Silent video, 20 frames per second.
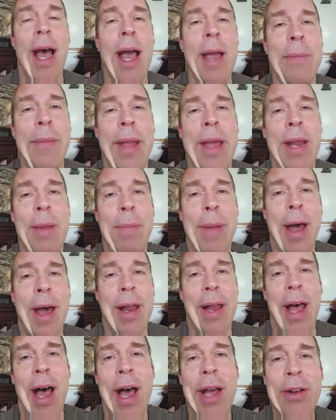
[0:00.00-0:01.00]
I made
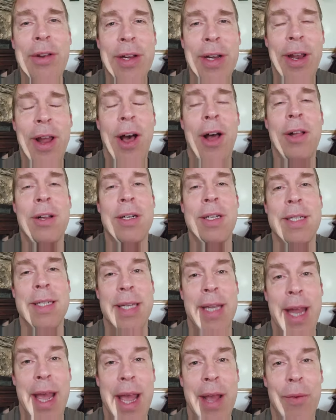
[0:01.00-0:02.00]
about a hundred dollars
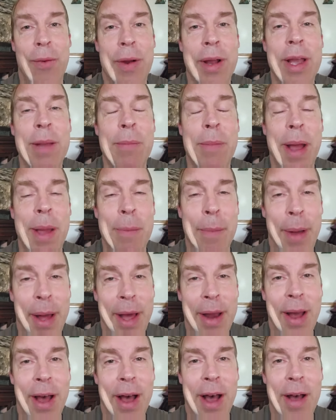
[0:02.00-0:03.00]
a day working my
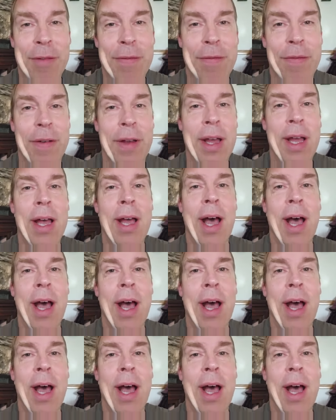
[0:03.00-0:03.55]
butt off